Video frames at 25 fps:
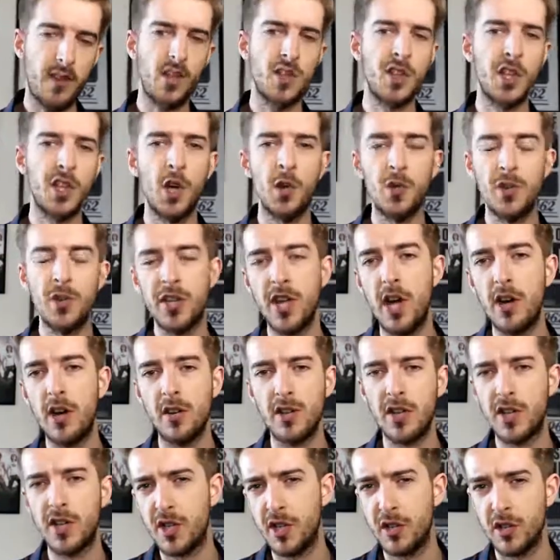So
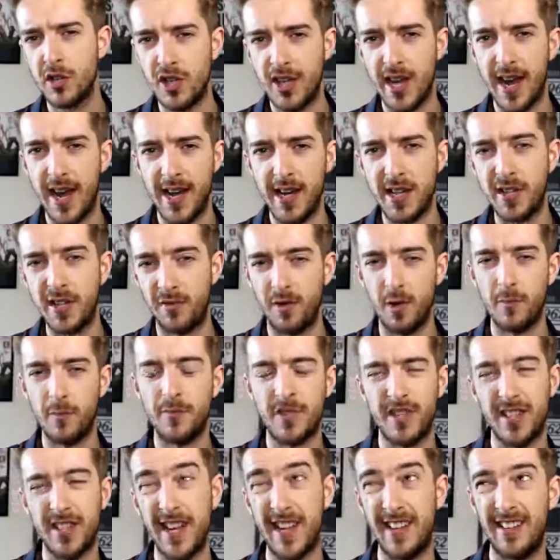songs such as, from,
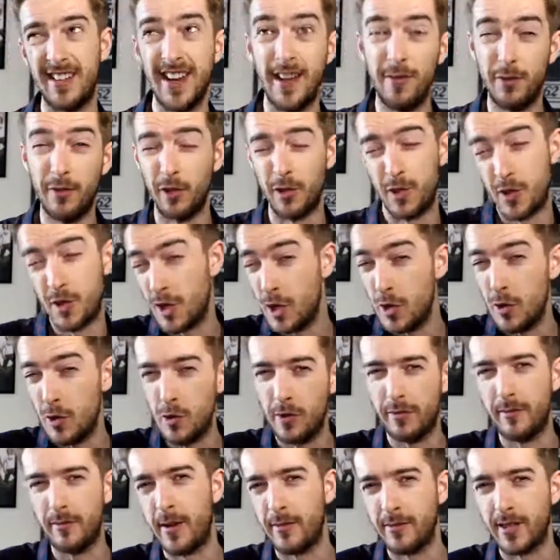say, level
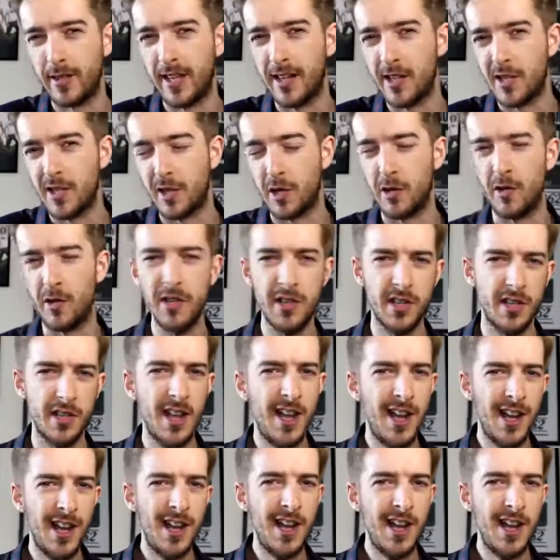2 of my beginner's course,